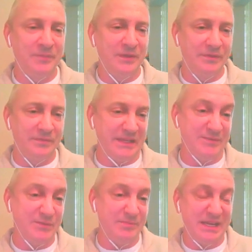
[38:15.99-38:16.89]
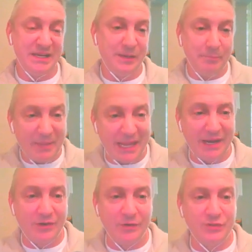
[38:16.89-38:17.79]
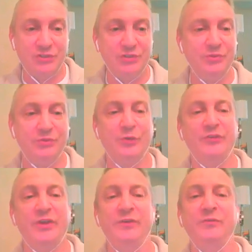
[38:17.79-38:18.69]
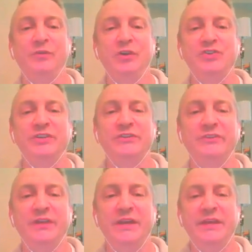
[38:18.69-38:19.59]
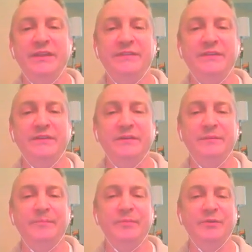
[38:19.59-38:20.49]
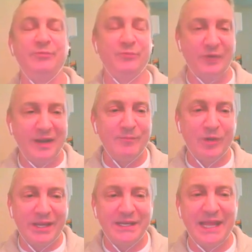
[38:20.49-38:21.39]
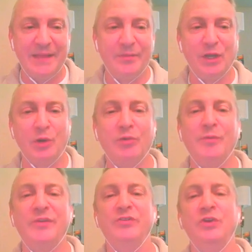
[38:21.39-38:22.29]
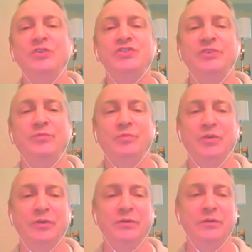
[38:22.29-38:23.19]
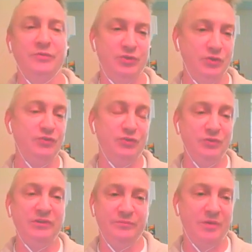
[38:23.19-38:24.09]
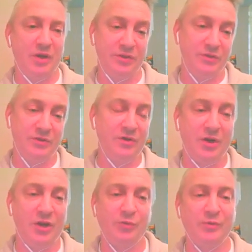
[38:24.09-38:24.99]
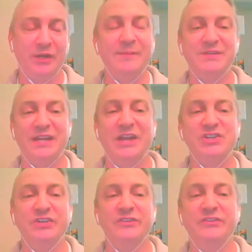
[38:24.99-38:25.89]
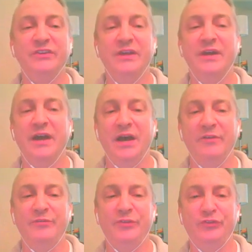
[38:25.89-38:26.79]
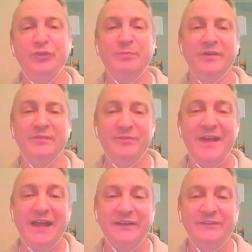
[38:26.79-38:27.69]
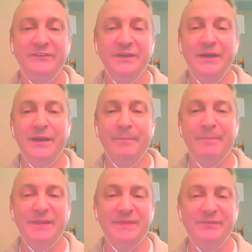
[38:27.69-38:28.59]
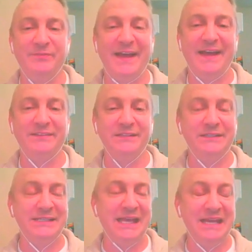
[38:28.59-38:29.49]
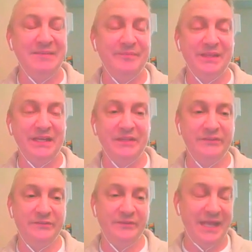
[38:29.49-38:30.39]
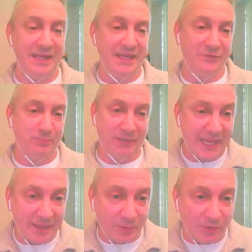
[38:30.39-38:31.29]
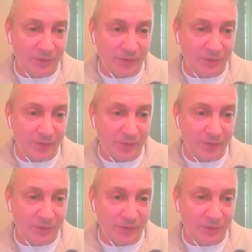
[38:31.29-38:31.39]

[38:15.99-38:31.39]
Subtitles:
even being compared to those other versions. The frame rate and the lower resolution were due to hardware limitations of the super effects, but the fact that the game it's playable,